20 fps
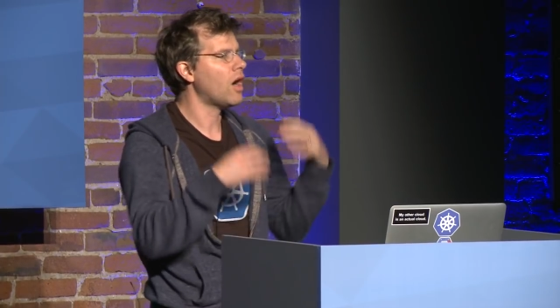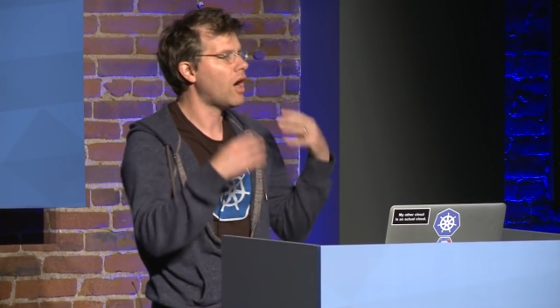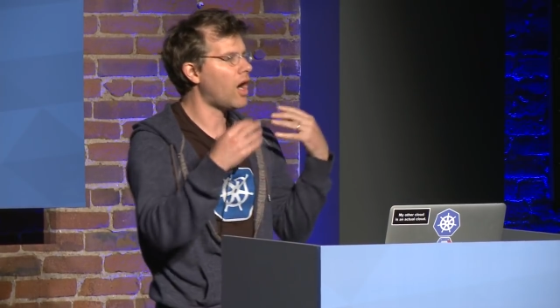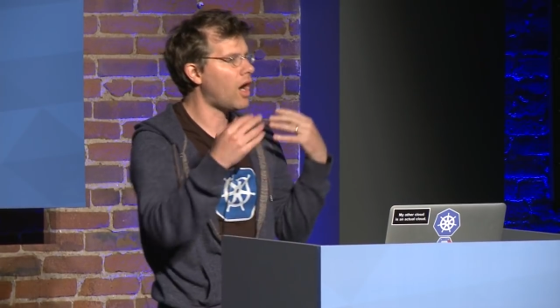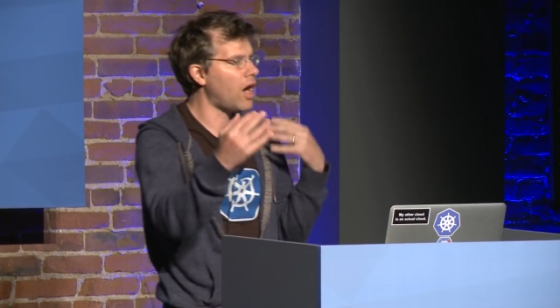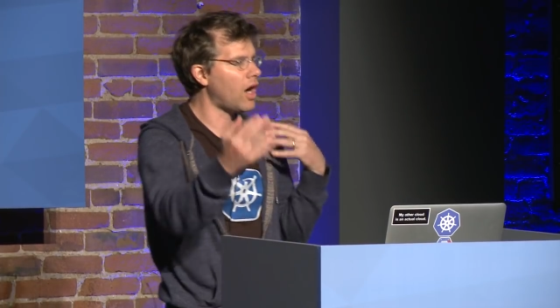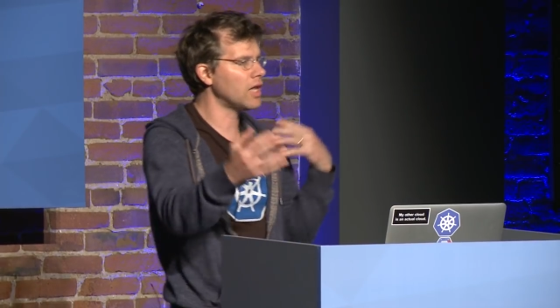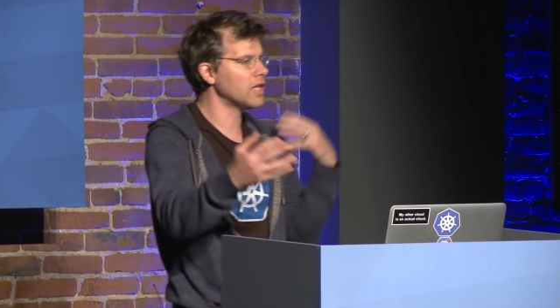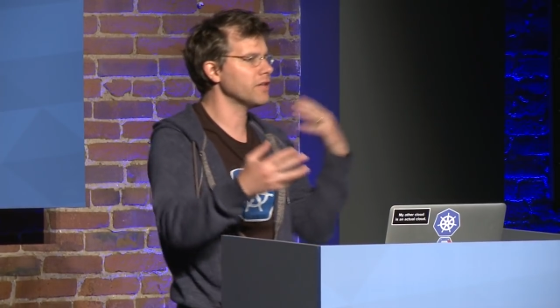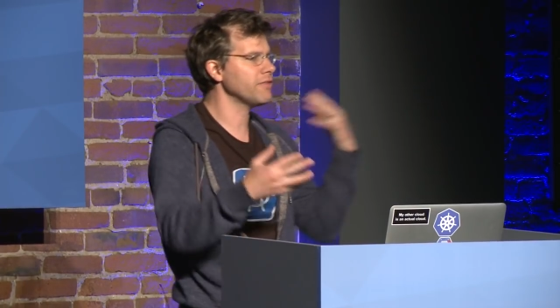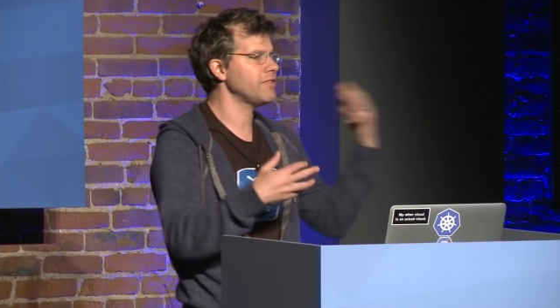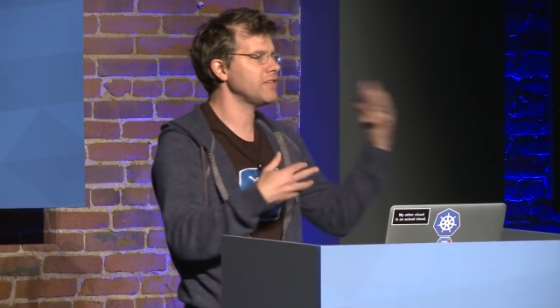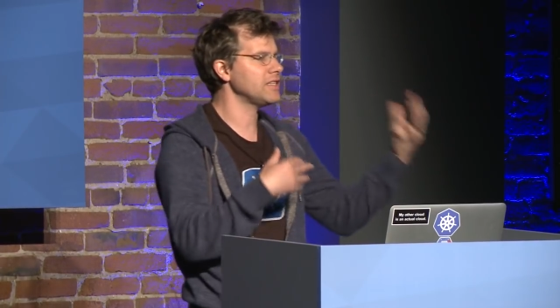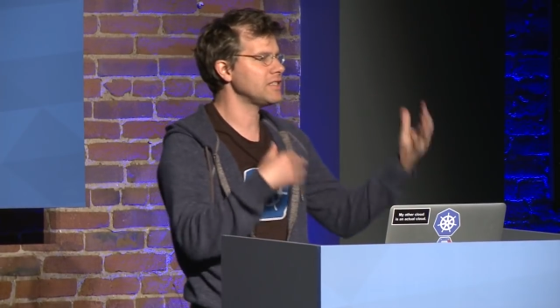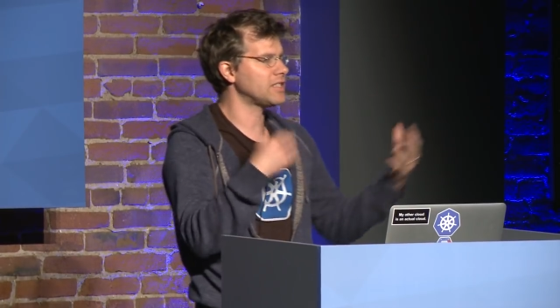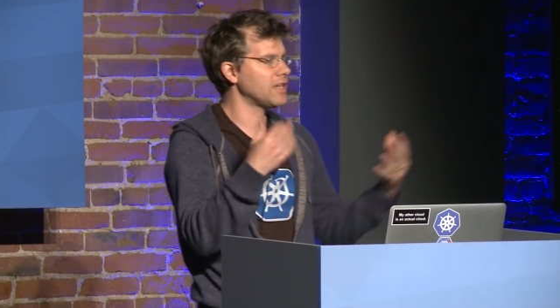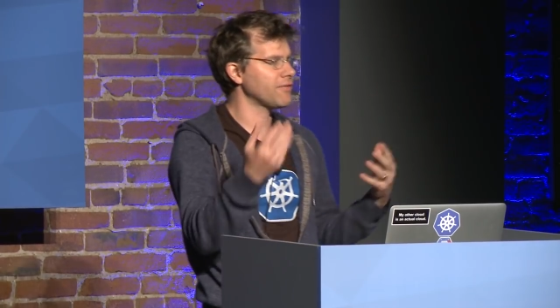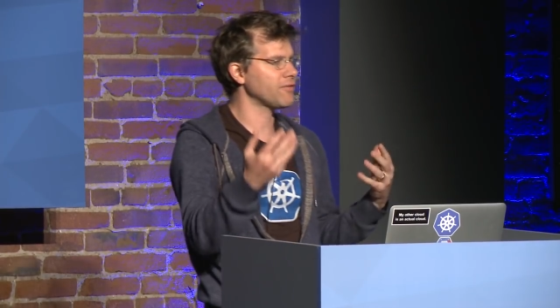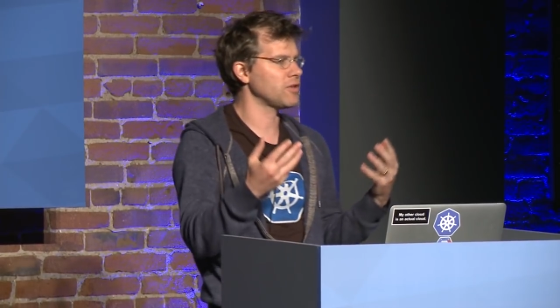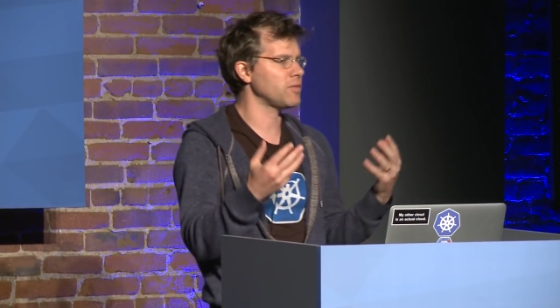all of
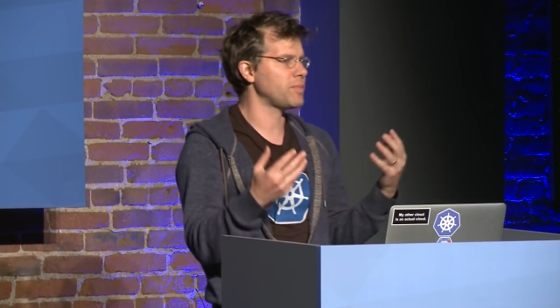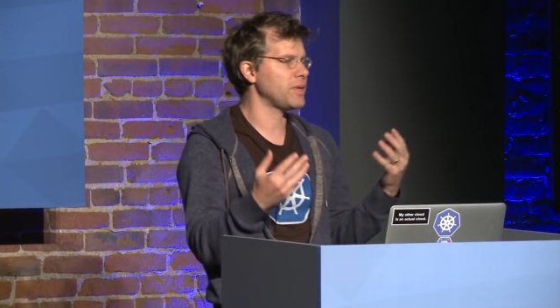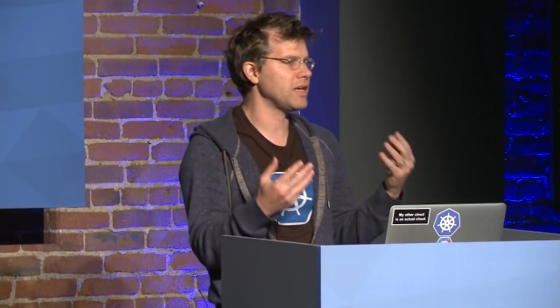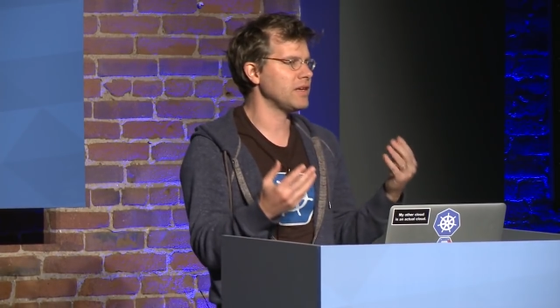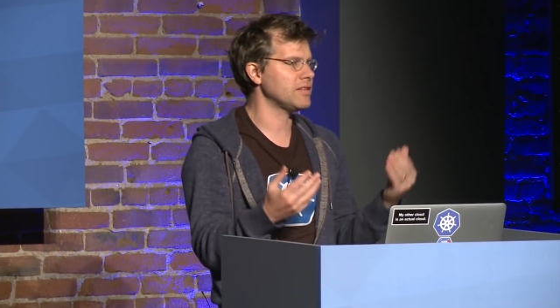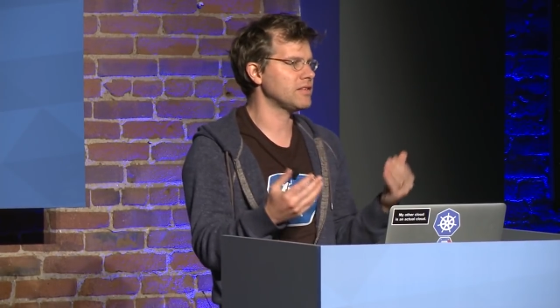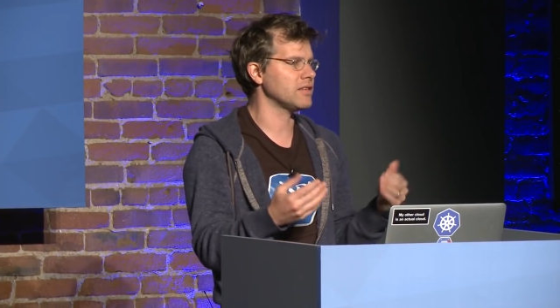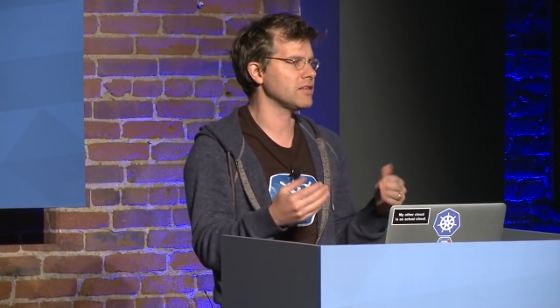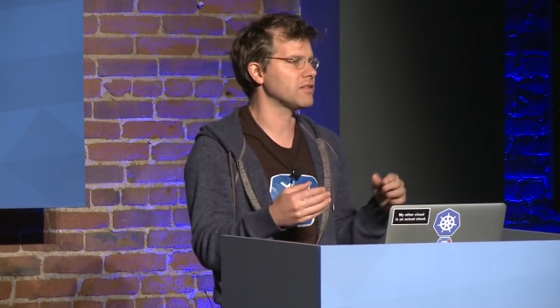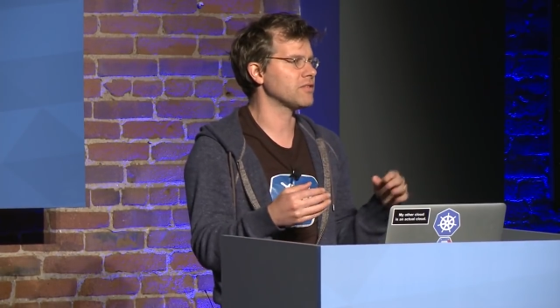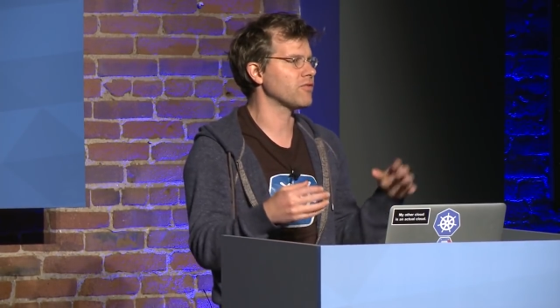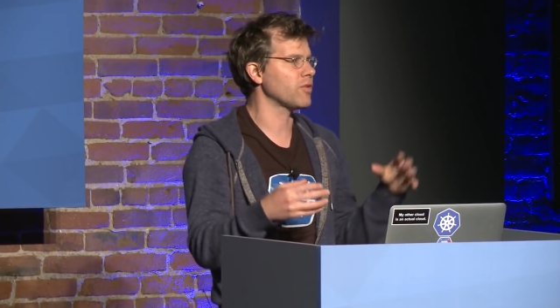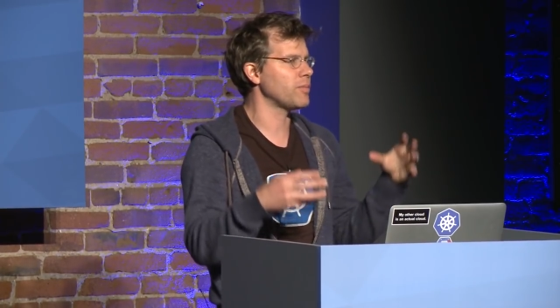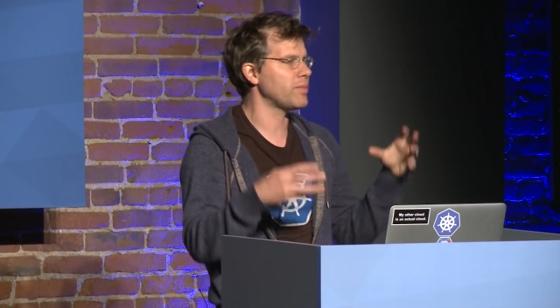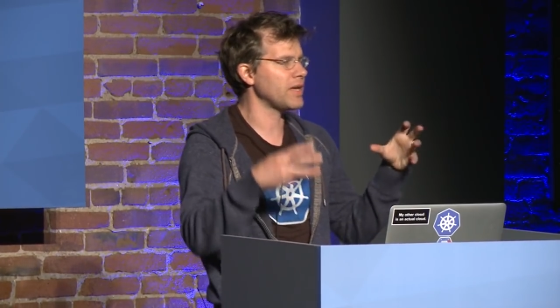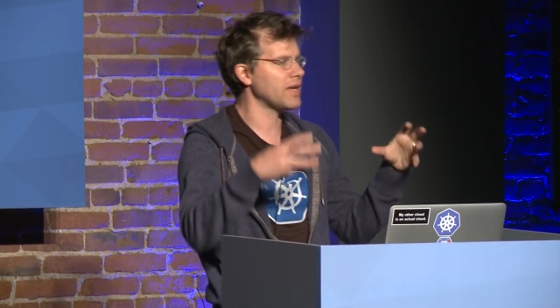these different pieces from